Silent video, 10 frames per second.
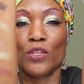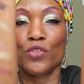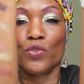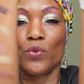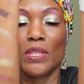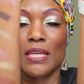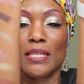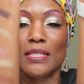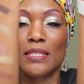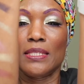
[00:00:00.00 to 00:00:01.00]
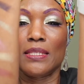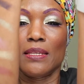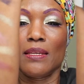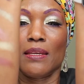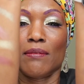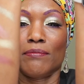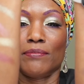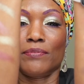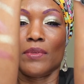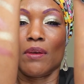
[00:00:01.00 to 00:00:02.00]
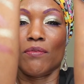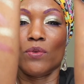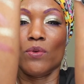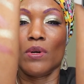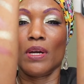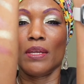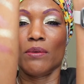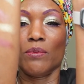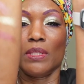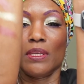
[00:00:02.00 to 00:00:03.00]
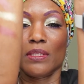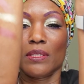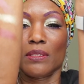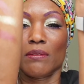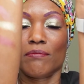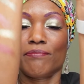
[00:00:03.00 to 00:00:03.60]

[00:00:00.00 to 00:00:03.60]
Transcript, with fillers: So these, I have to go higher with this.